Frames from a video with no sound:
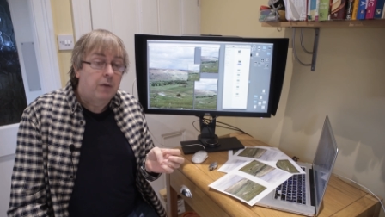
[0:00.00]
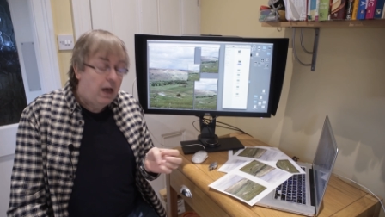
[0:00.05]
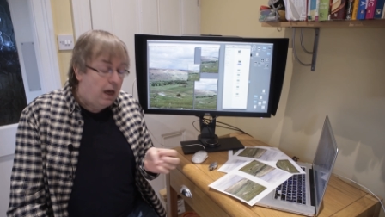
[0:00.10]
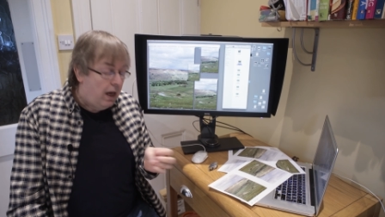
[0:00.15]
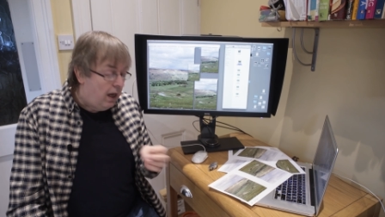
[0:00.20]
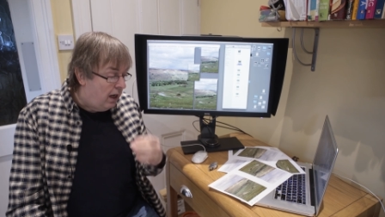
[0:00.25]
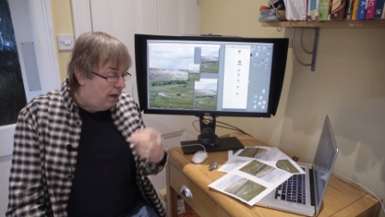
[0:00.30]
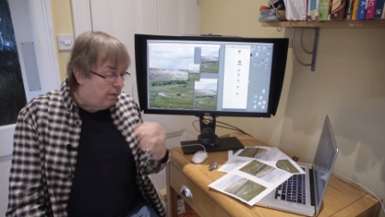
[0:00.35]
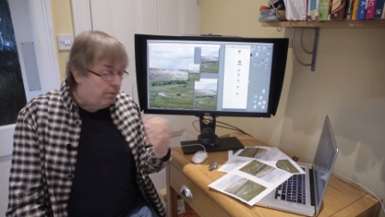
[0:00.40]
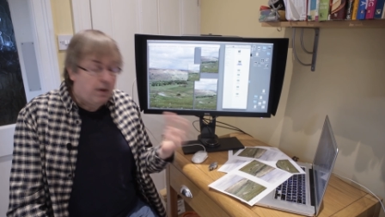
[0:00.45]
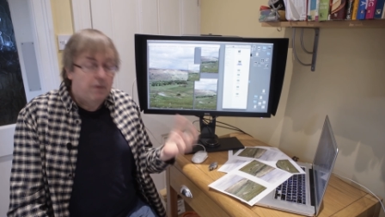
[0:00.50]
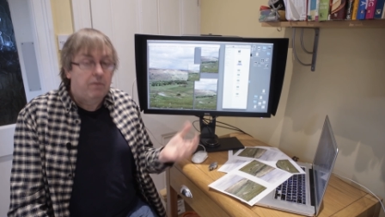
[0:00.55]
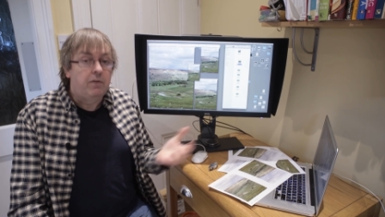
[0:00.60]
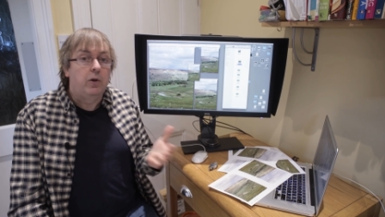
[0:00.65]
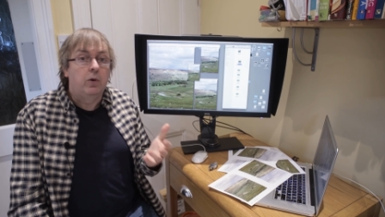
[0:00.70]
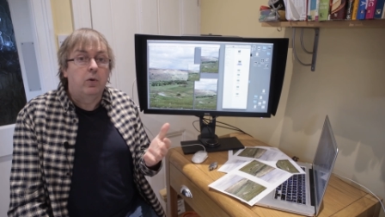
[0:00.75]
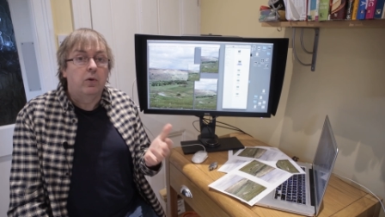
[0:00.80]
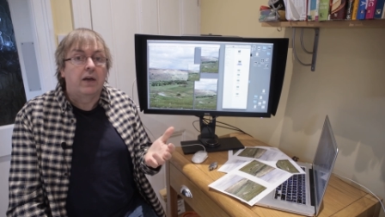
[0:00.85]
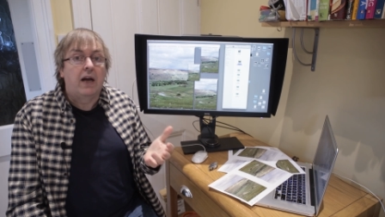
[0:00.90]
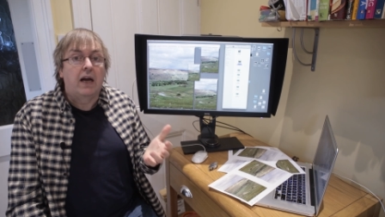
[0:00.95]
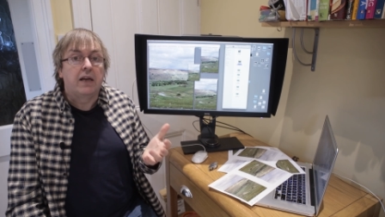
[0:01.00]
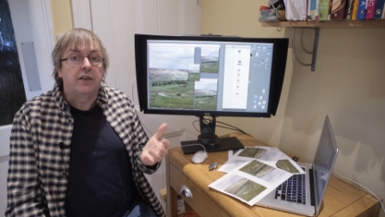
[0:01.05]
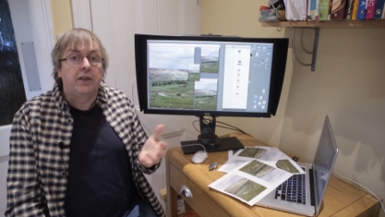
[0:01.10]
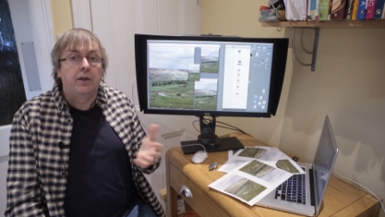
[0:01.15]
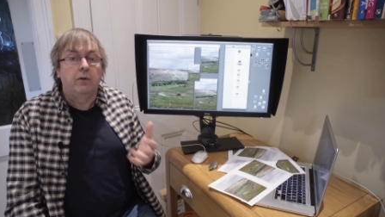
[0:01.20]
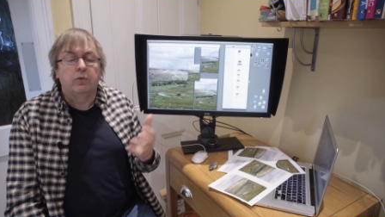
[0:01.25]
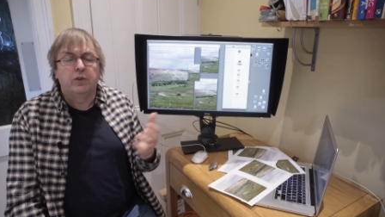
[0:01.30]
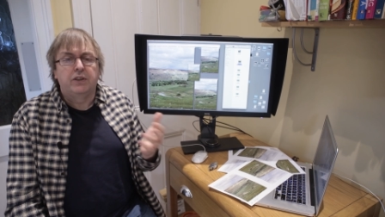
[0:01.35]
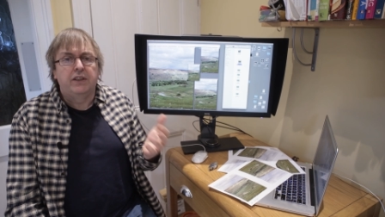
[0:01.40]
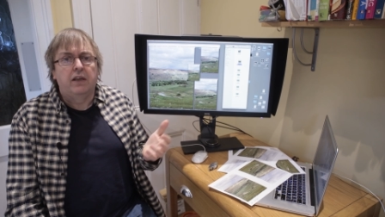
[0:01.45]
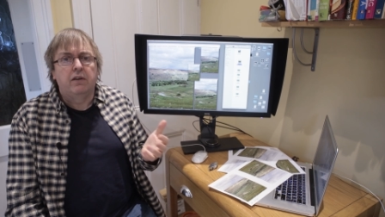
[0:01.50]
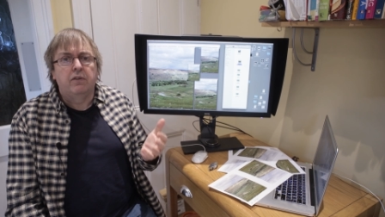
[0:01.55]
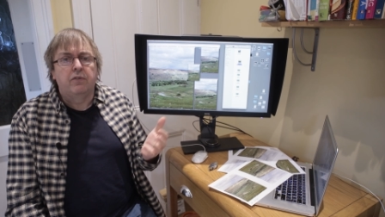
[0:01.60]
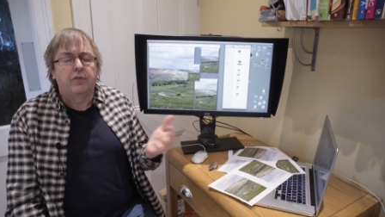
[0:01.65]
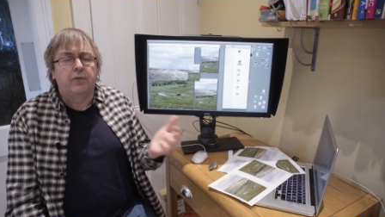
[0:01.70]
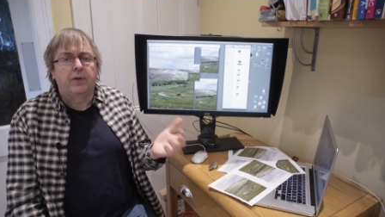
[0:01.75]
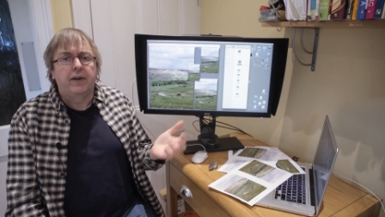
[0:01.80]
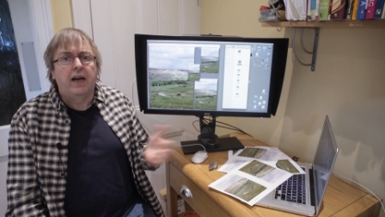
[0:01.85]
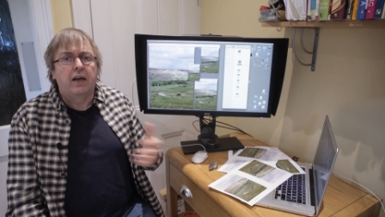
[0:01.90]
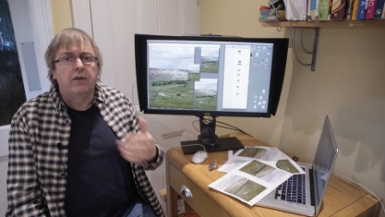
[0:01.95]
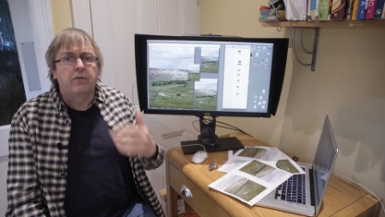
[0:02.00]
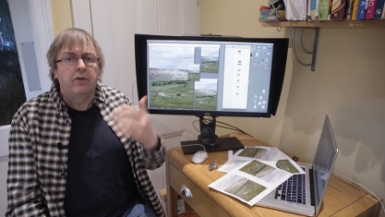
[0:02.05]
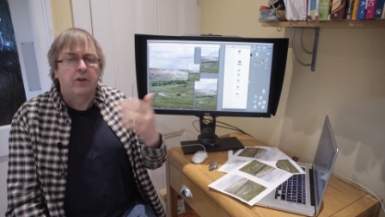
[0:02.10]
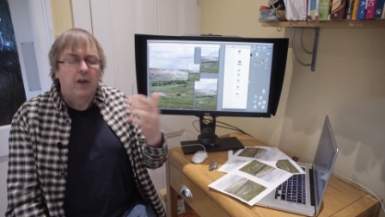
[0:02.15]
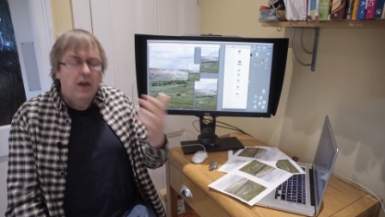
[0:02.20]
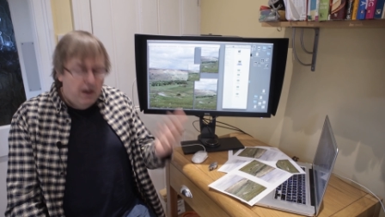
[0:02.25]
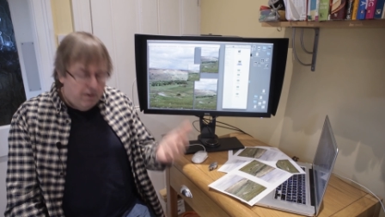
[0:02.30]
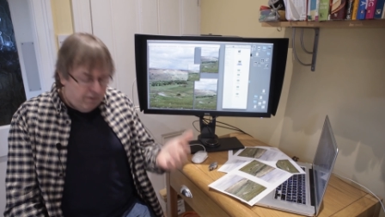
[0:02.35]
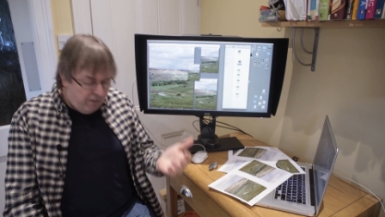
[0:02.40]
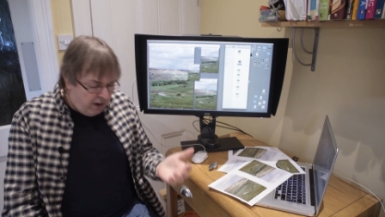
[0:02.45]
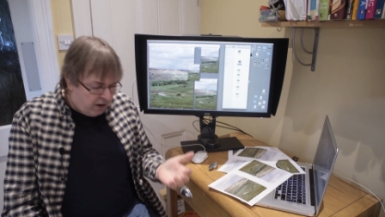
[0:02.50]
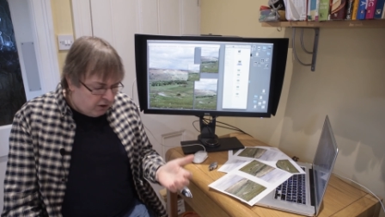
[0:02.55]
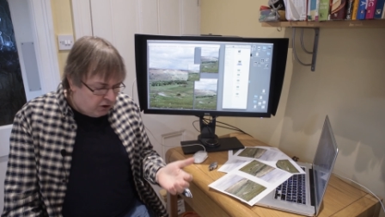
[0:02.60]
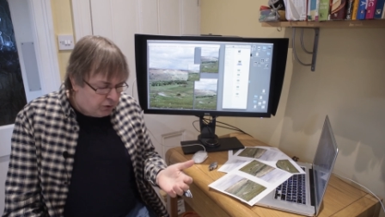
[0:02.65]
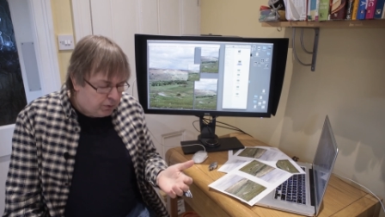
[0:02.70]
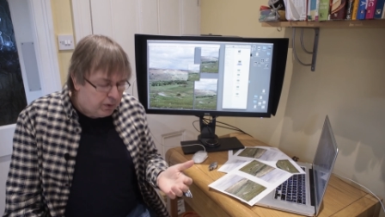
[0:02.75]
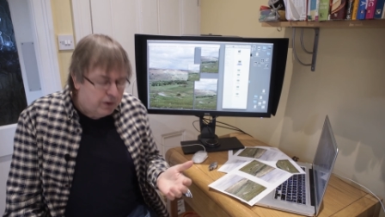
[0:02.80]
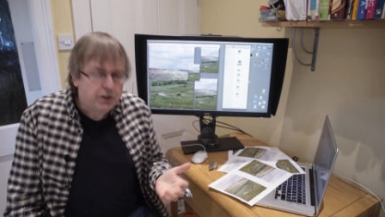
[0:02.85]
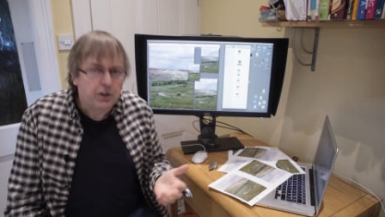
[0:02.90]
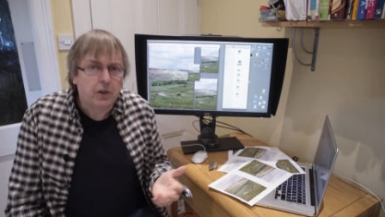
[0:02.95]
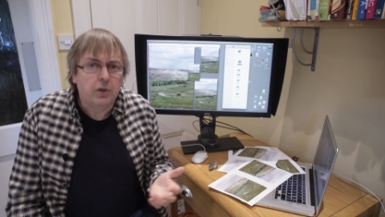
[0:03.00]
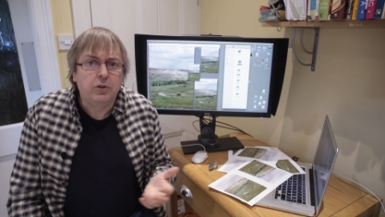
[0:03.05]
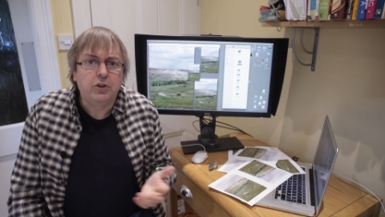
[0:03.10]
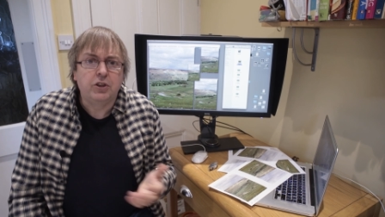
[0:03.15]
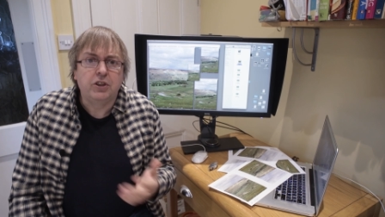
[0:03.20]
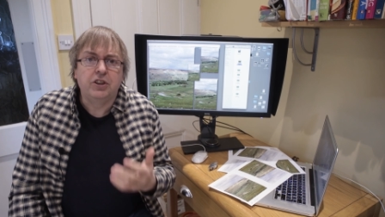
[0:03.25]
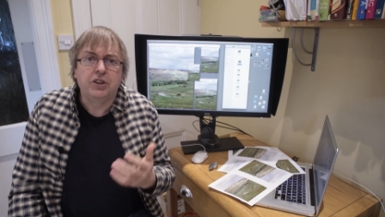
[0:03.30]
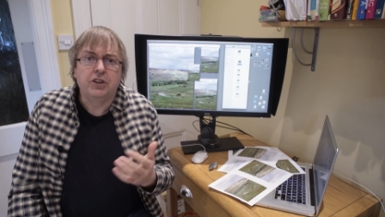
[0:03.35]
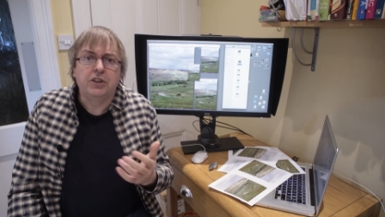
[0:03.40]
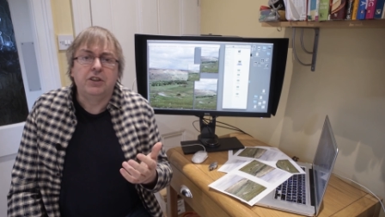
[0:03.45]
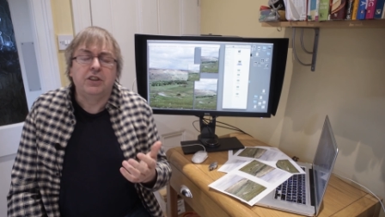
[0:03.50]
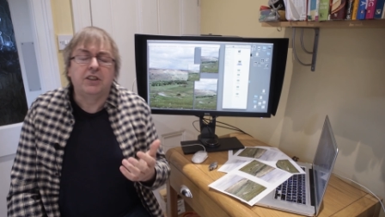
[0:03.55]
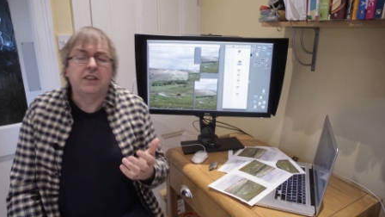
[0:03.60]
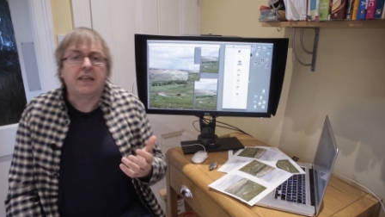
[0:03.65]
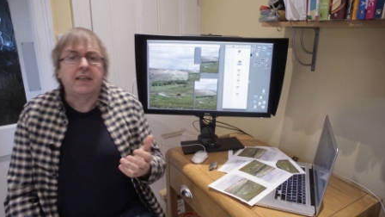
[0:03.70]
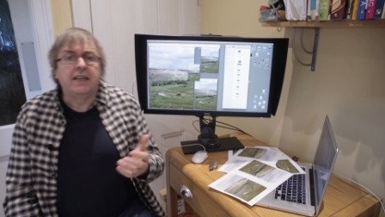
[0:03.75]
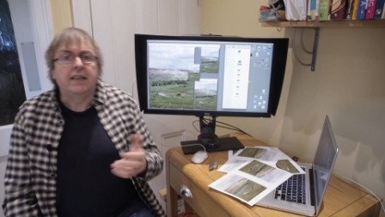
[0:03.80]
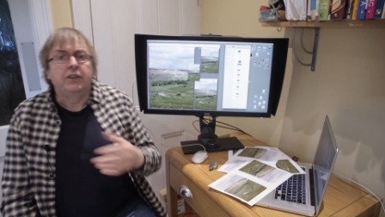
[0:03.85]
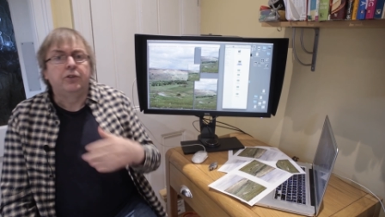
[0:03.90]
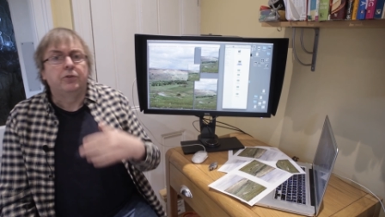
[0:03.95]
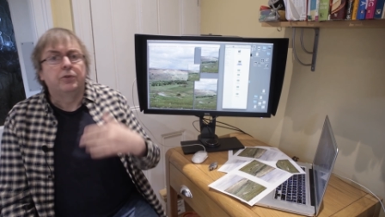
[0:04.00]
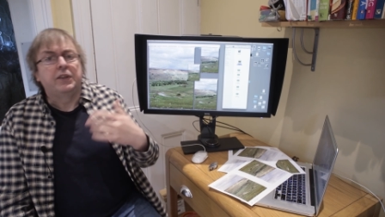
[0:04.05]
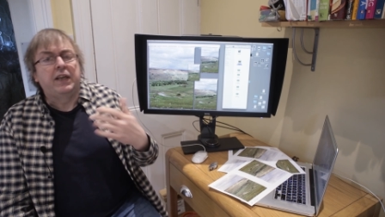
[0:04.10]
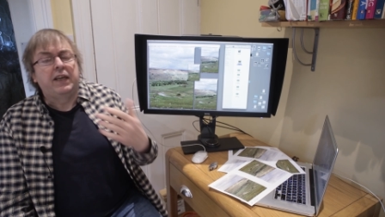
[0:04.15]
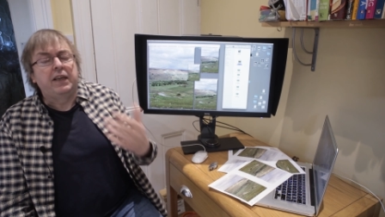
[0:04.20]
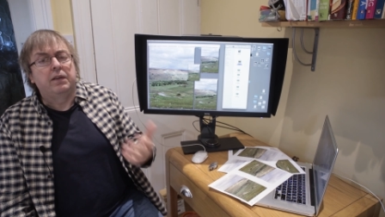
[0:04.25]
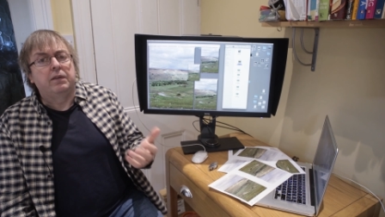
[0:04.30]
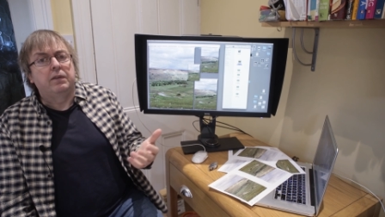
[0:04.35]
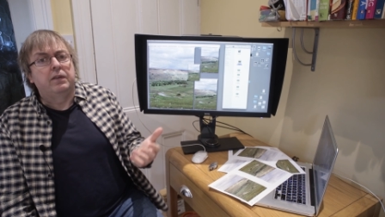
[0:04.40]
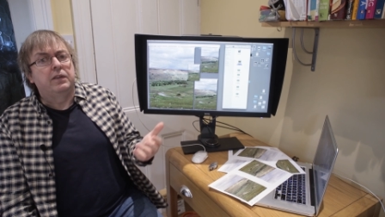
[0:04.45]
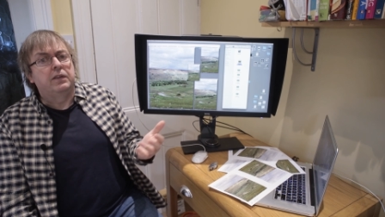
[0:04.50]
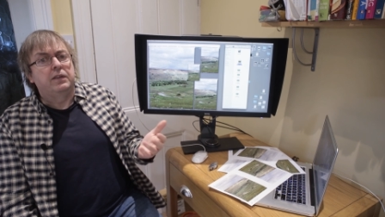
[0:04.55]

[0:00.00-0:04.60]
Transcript: Um, if you look at it, you'll see at the 300 various resolutions and settings, you see